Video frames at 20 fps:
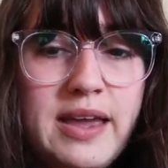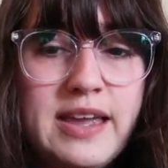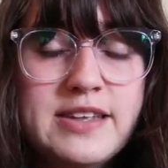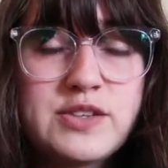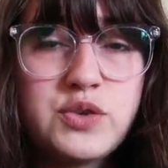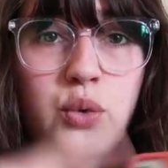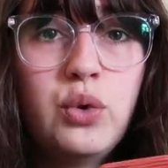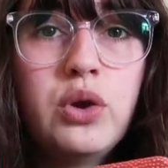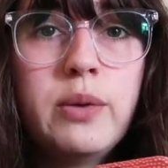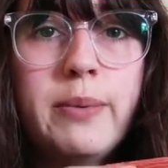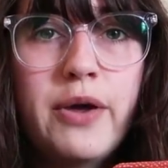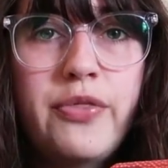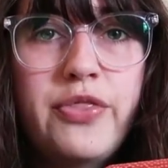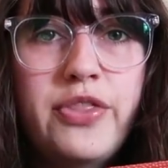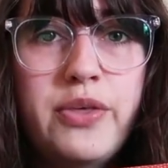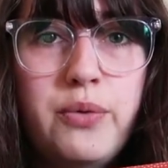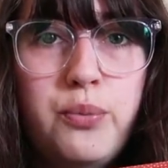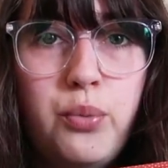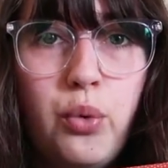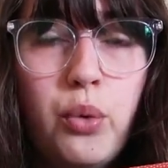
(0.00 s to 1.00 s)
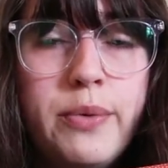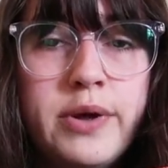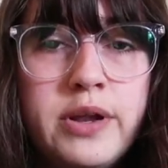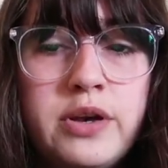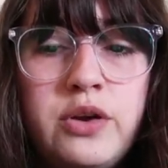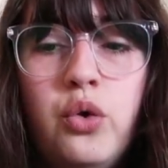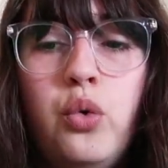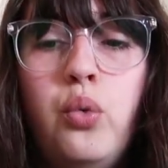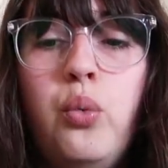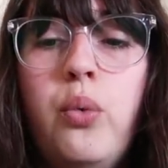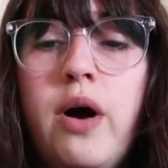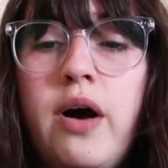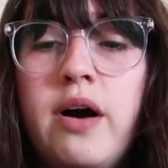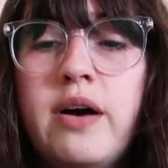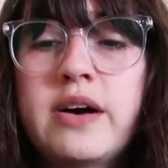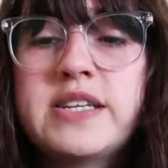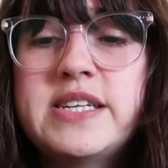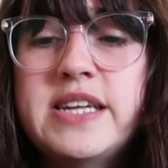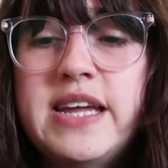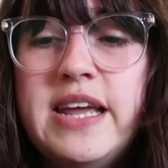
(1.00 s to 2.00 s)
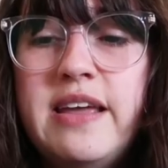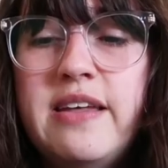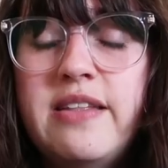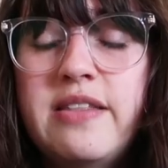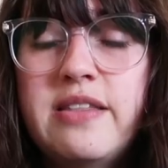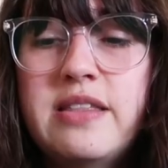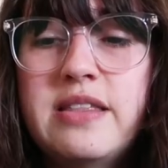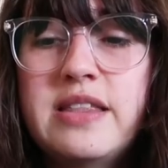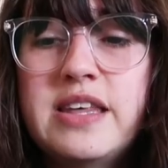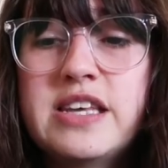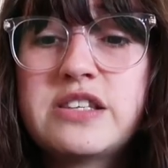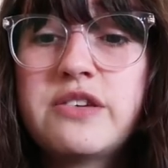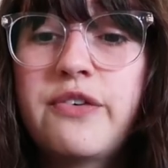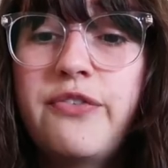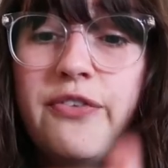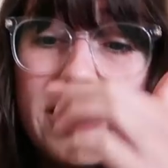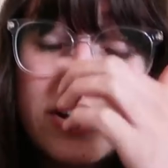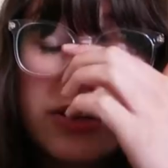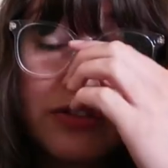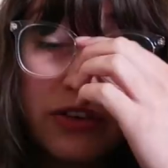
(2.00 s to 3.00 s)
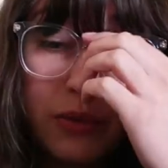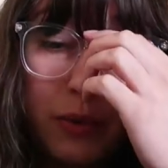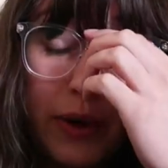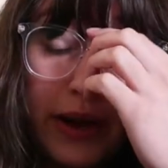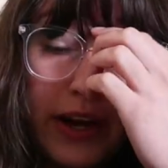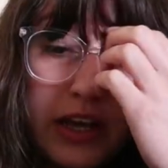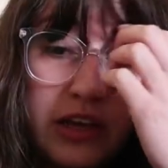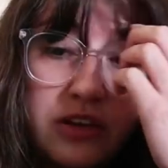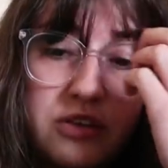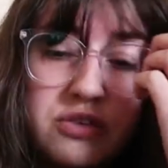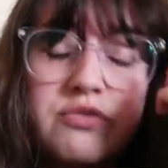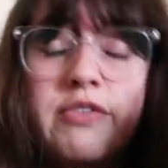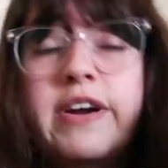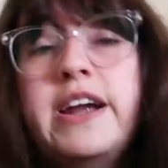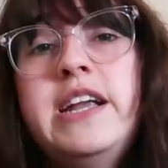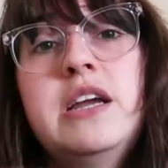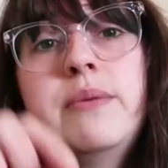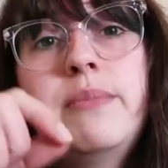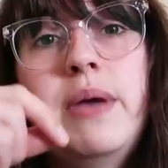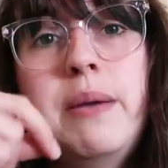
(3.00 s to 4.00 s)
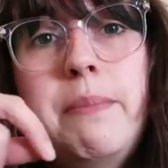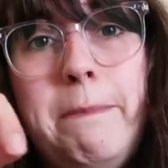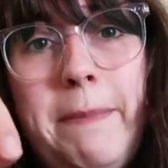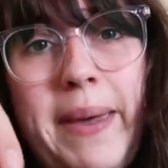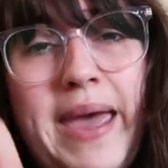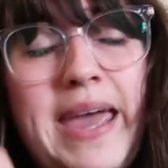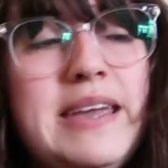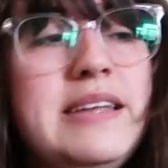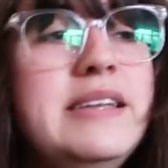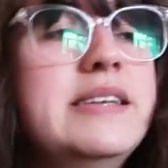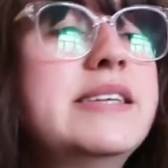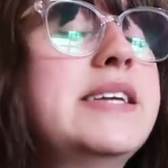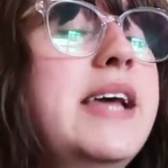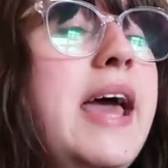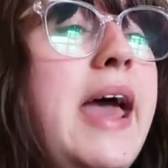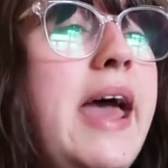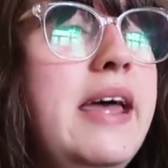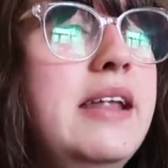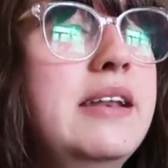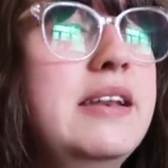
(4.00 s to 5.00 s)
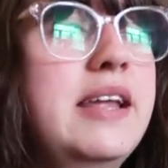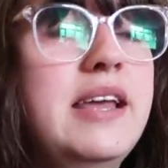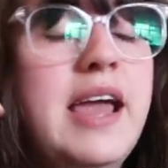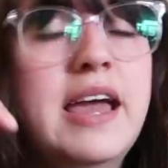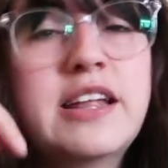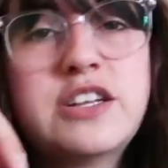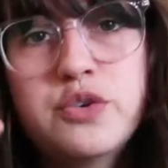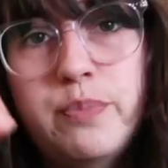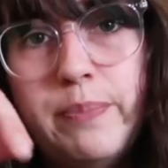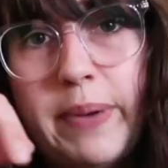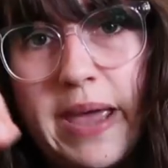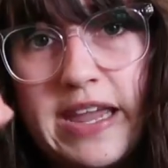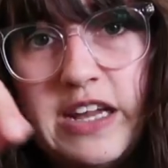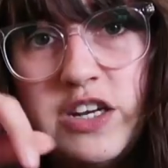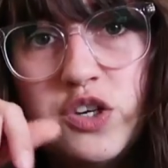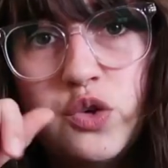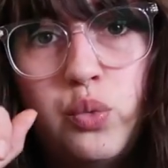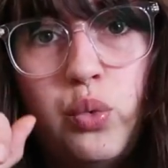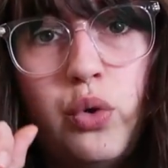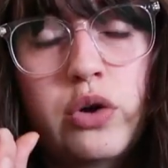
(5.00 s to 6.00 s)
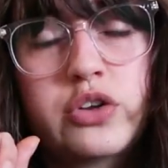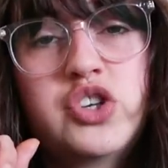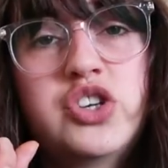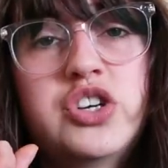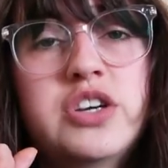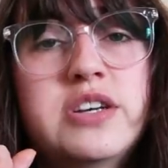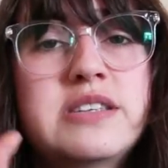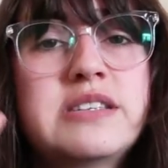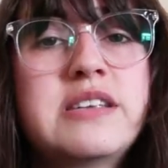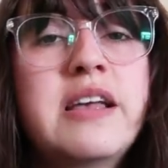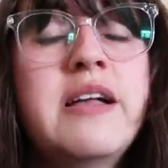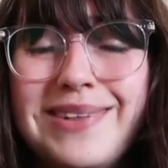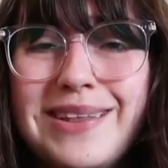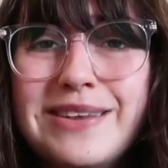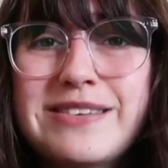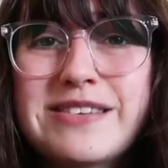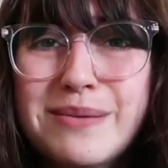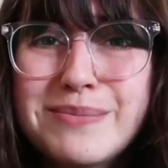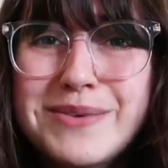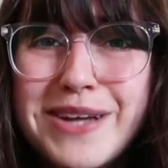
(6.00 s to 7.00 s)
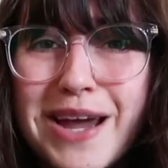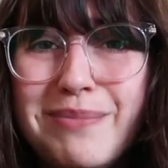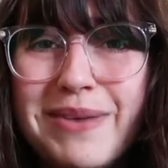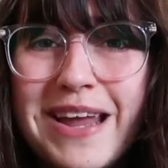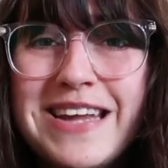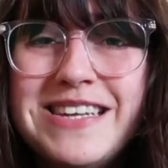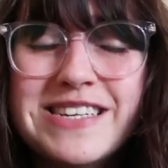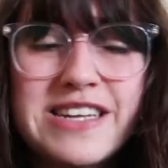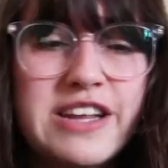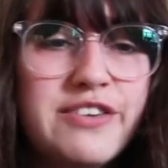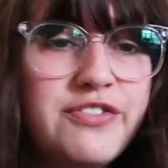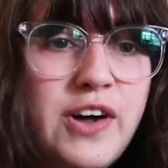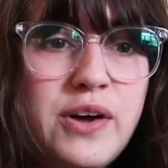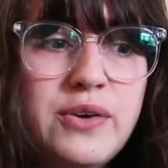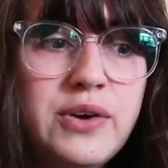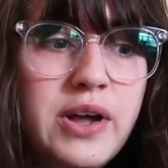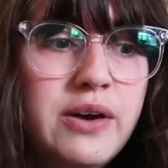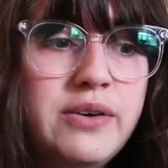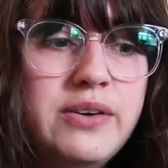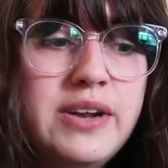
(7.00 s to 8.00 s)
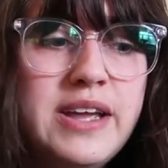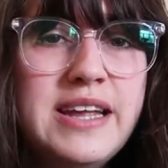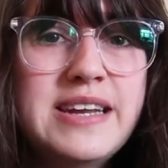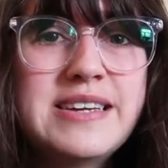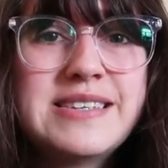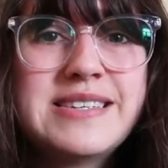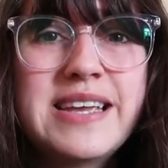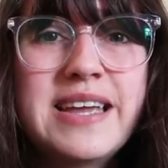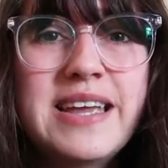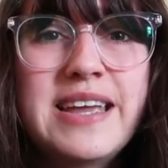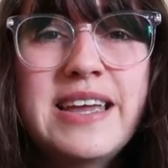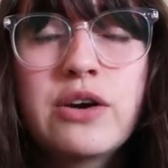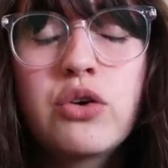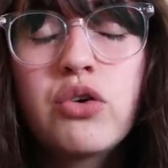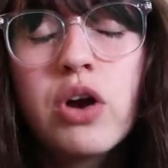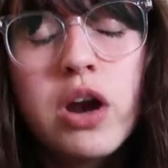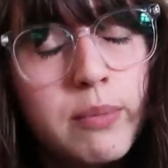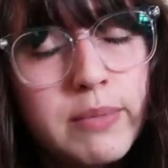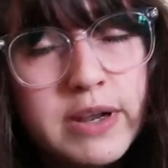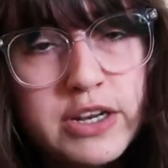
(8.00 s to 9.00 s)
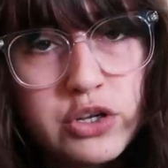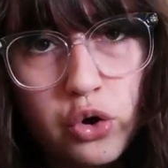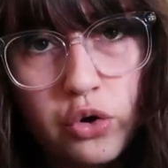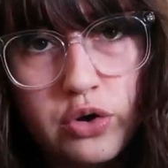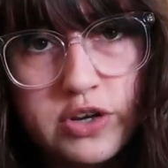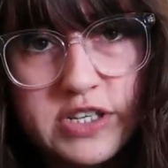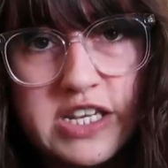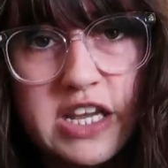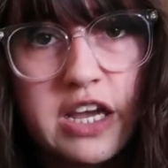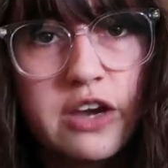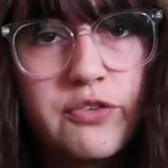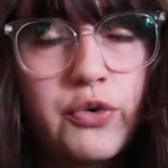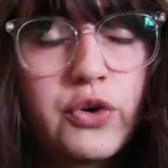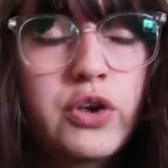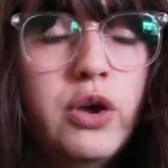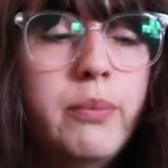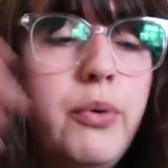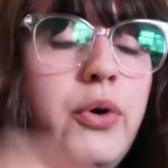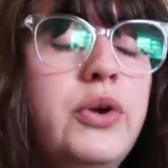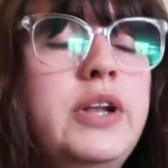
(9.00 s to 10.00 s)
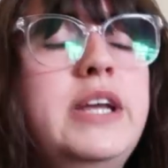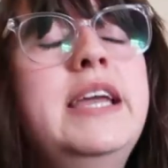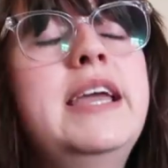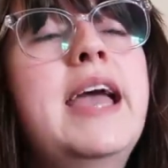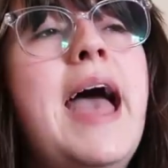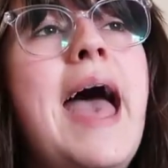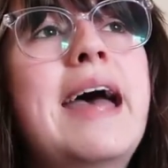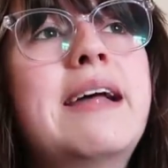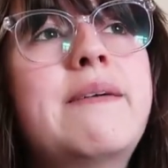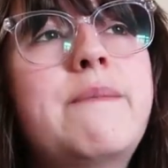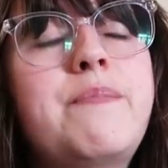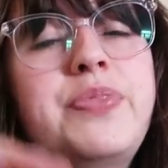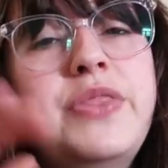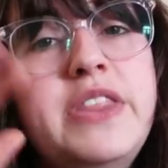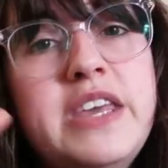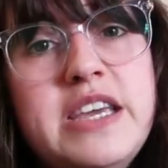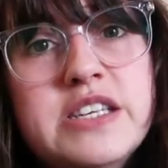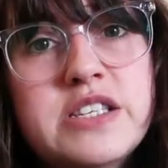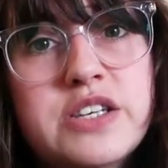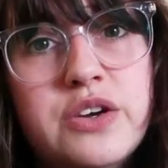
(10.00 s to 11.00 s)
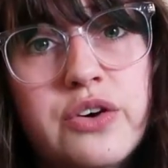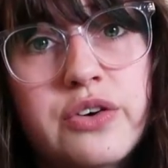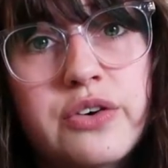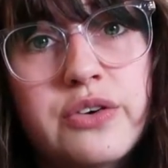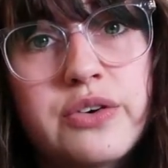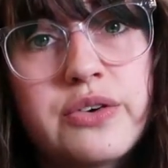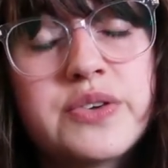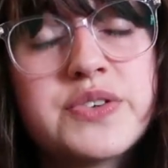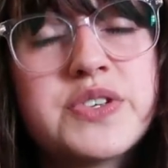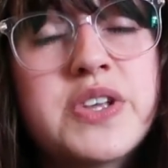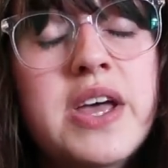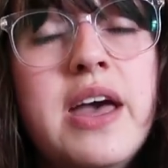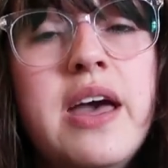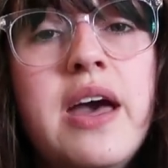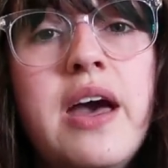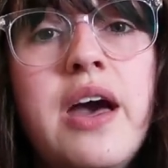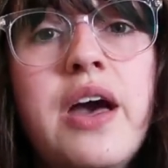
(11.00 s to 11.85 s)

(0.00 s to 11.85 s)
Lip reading: it's all about the woman who worked in this factory where they use radium in paint, and they had to paint watches. But sometime later they found out it is incredibly toxic for your body, and these girls